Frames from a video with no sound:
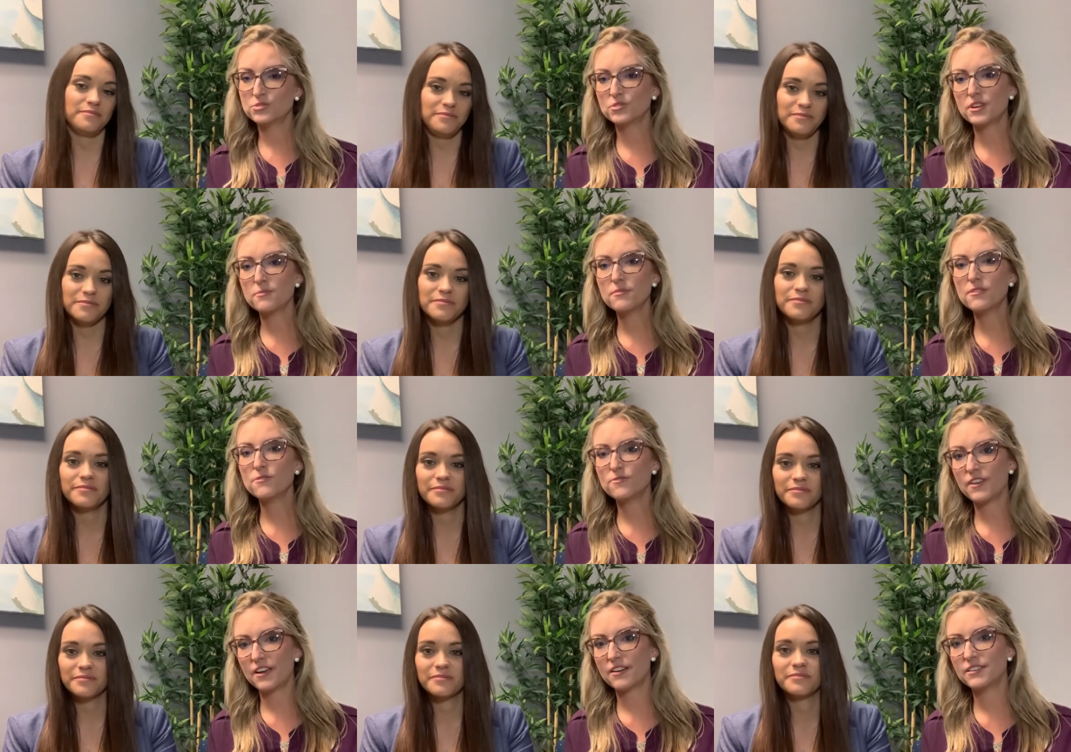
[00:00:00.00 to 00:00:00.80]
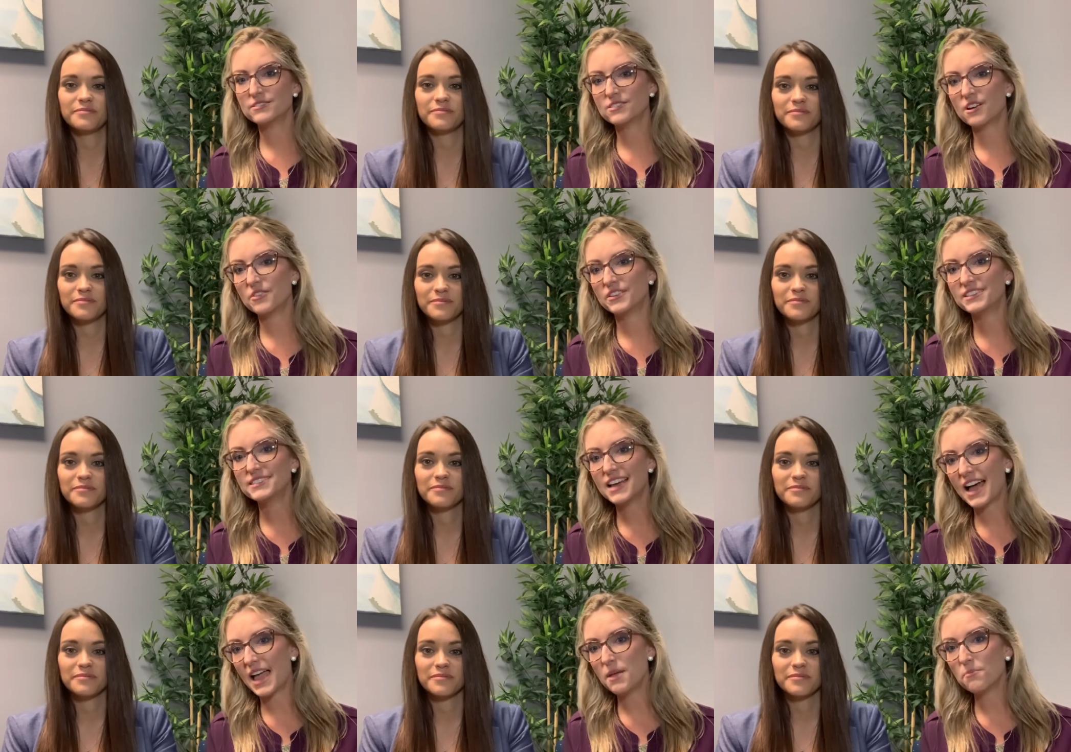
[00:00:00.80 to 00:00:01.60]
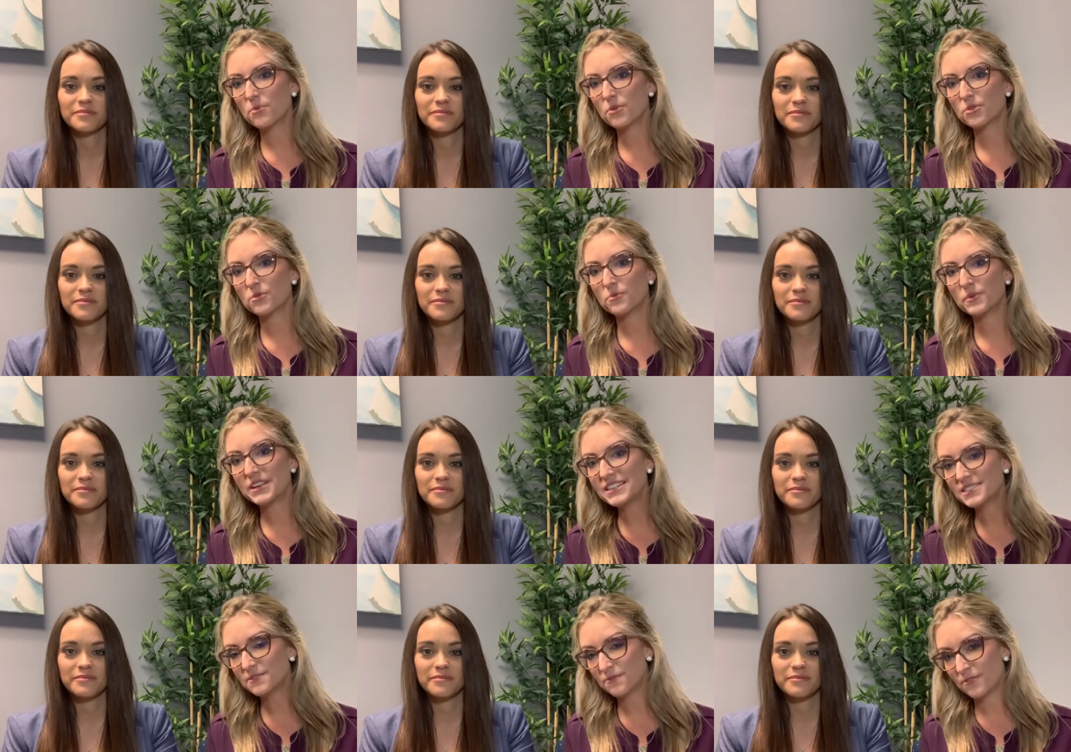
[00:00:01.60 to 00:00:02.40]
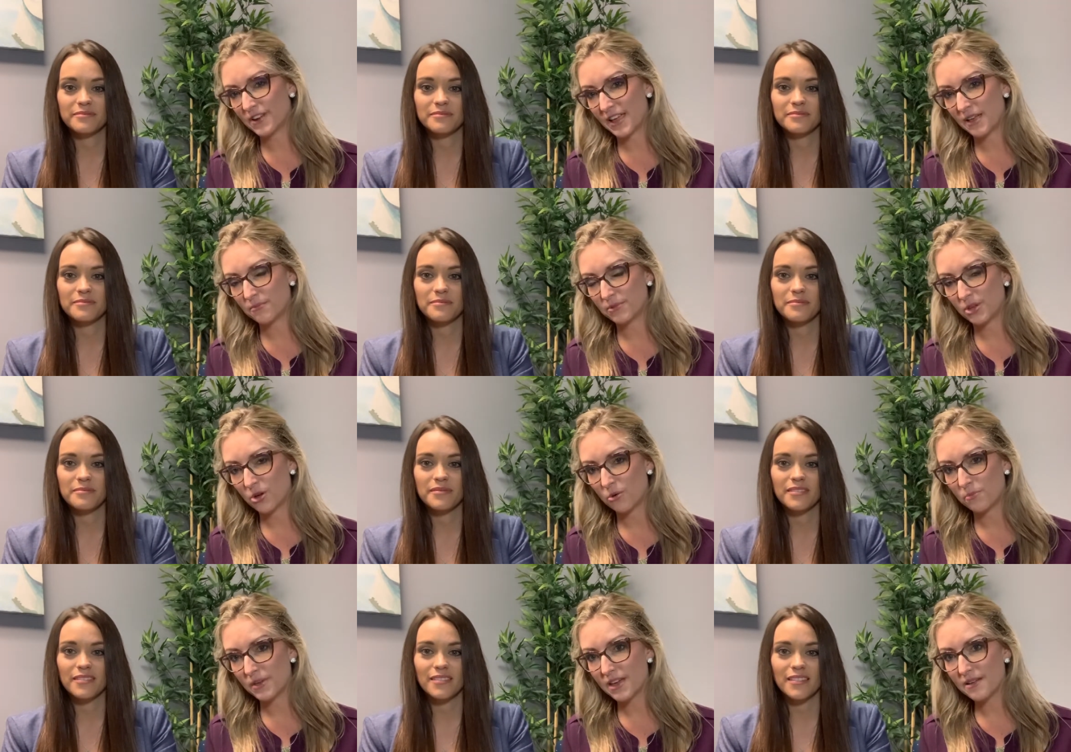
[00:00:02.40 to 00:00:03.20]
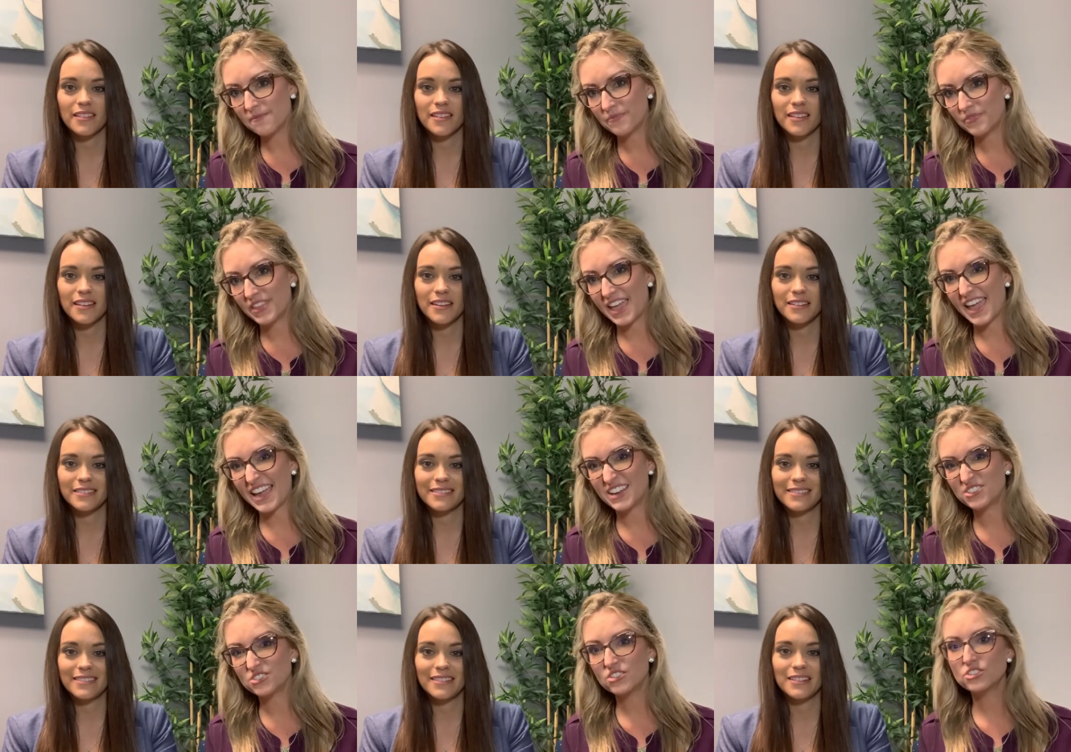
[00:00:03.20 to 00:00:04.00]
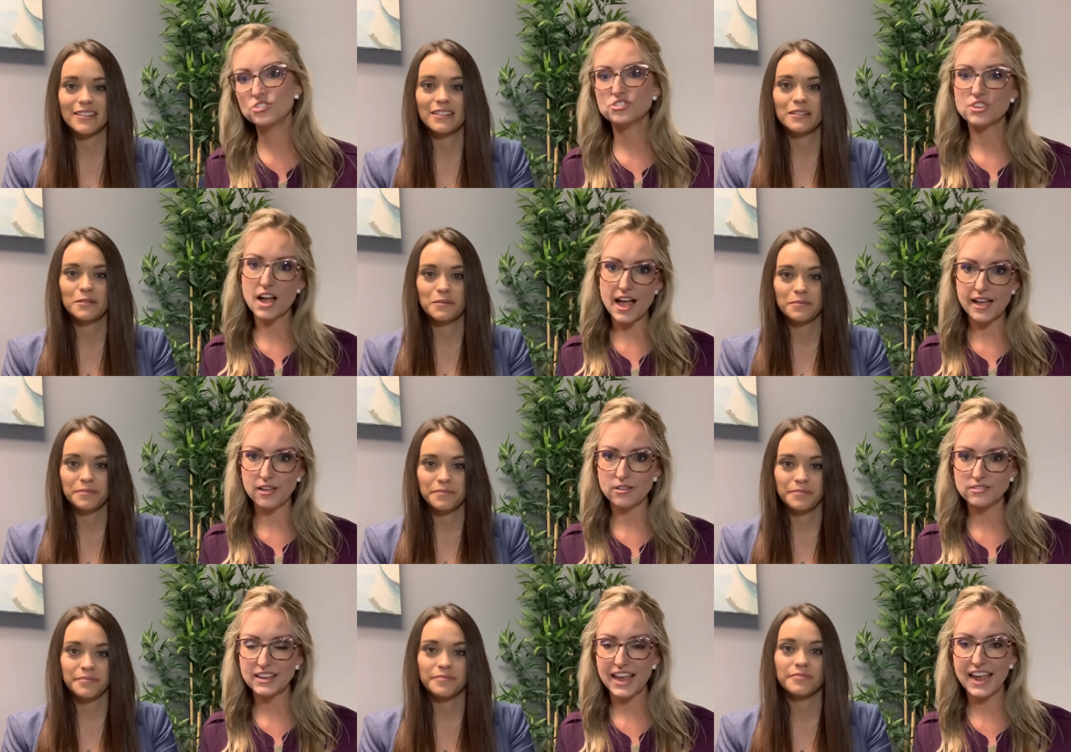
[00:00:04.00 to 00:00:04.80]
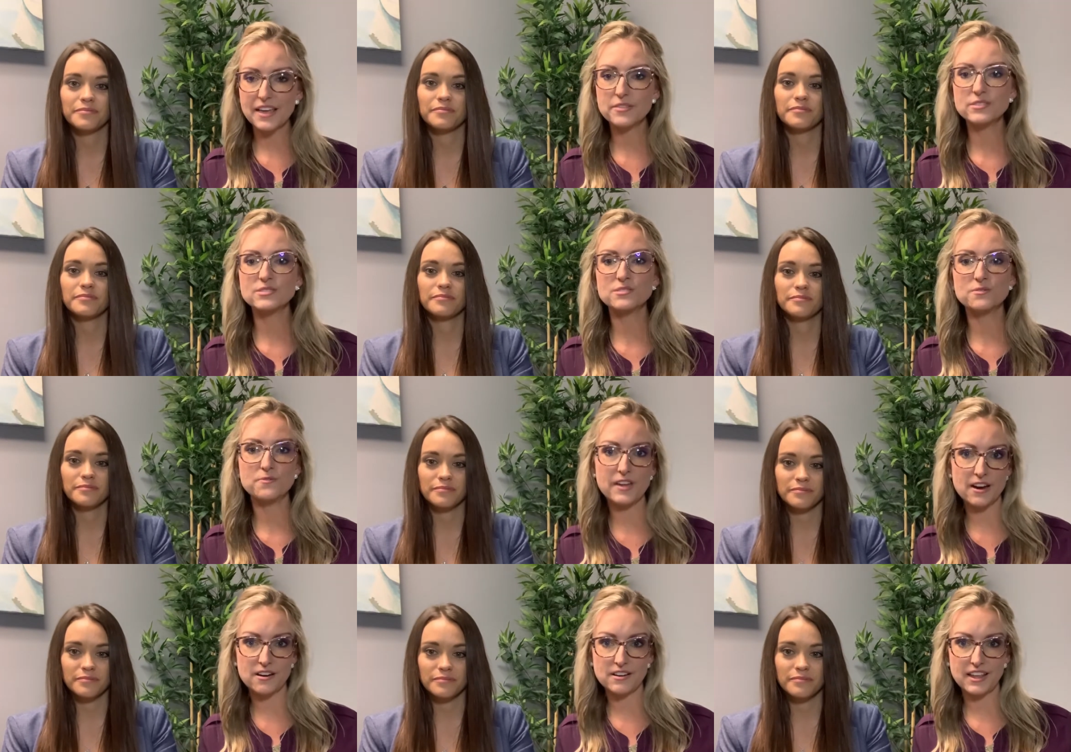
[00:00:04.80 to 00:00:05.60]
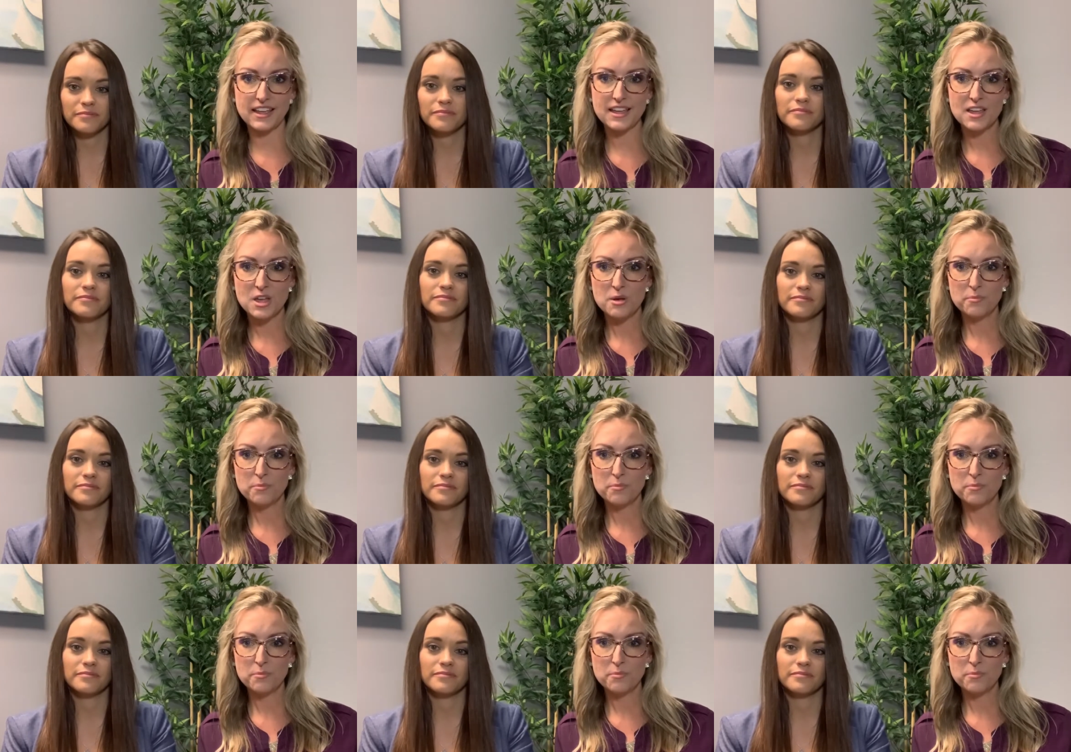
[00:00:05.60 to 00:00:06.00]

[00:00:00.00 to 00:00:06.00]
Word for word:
Speaker 1: Treatment varies on the type or the reason for amblyopia, the age of the child, and the severity.